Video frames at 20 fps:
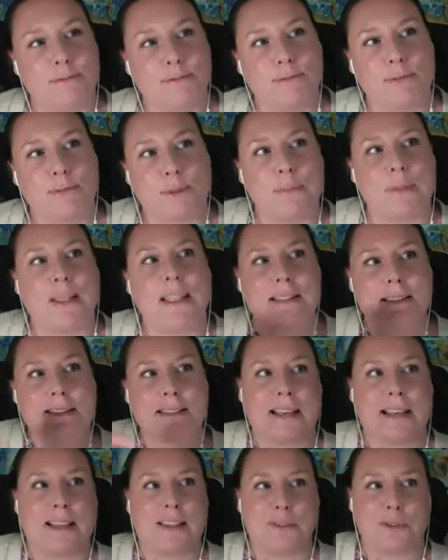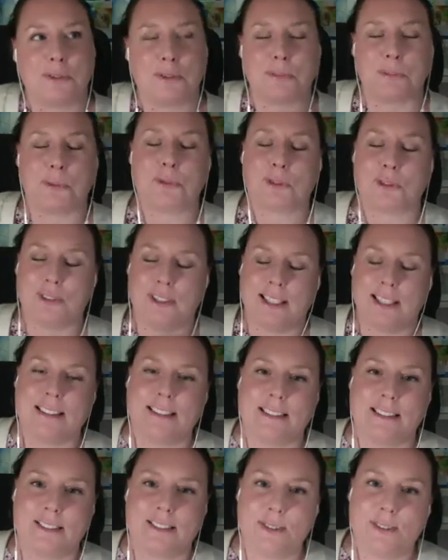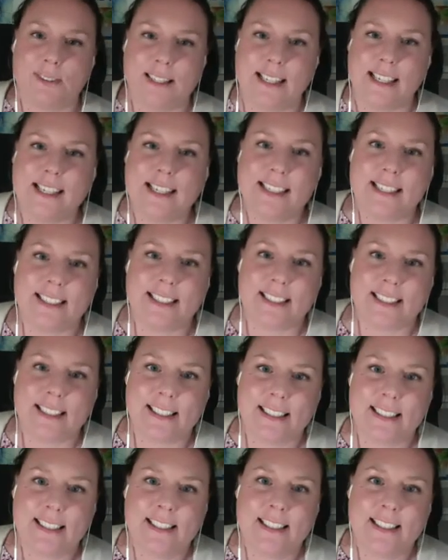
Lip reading: for me, is kind of almost connected to the healing.